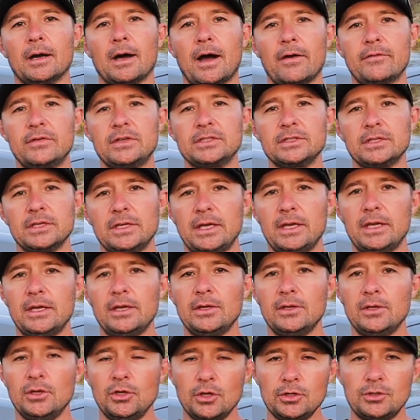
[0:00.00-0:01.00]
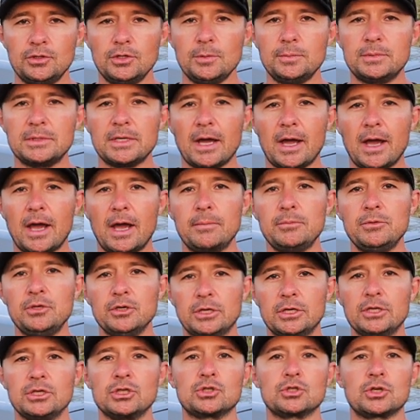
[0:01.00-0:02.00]
Obviously, YouTube time, you
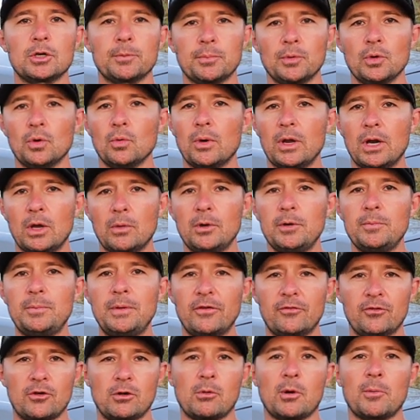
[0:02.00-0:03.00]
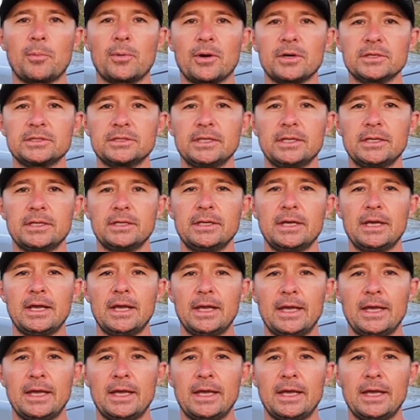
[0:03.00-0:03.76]
can triple what it would be for a normal person,